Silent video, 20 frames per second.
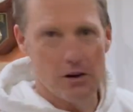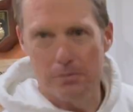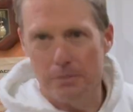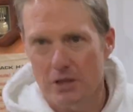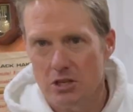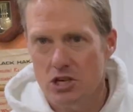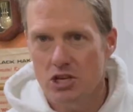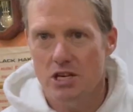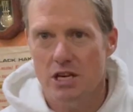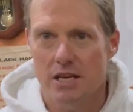be
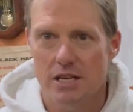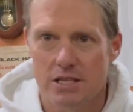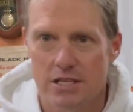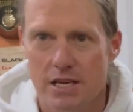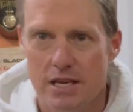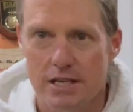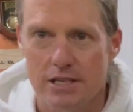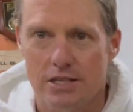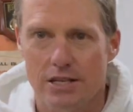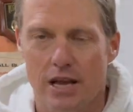
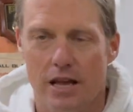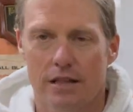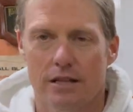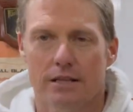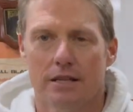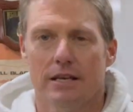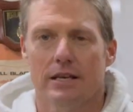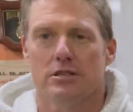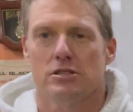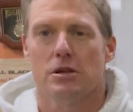cheesy to say the
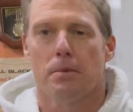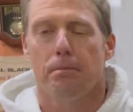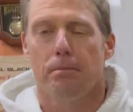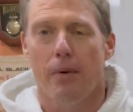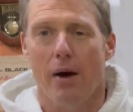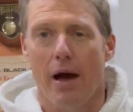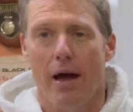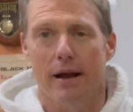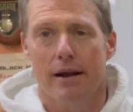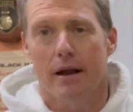least,
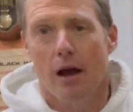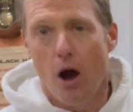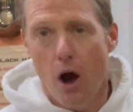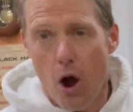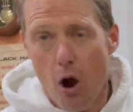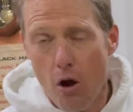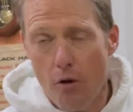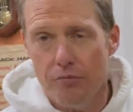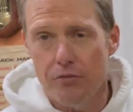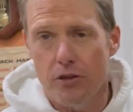but
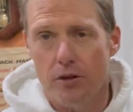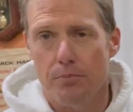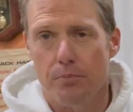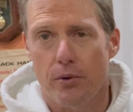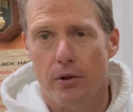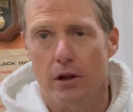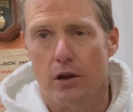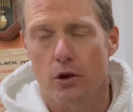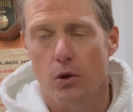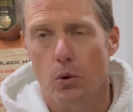hopefully
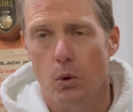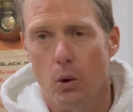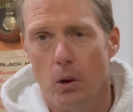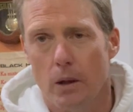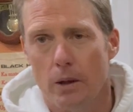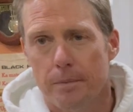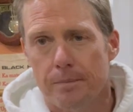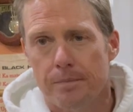pretty cool.